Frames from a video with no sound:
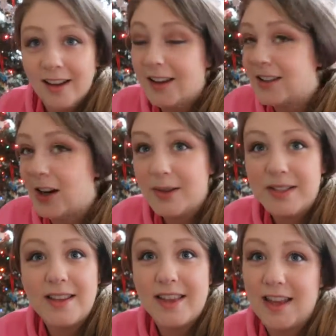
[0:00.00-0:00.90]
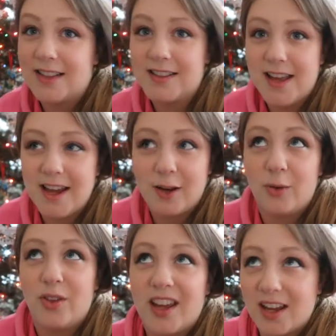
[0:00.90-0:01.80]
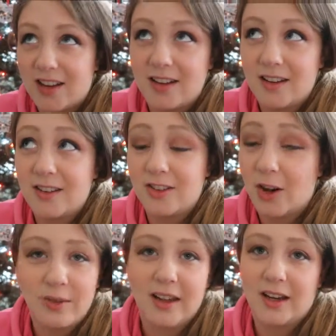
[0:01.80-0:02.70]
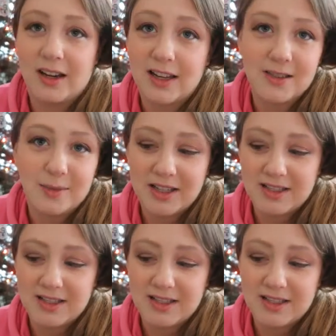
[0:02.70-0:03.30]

it's always the things that you think don't think your kids will be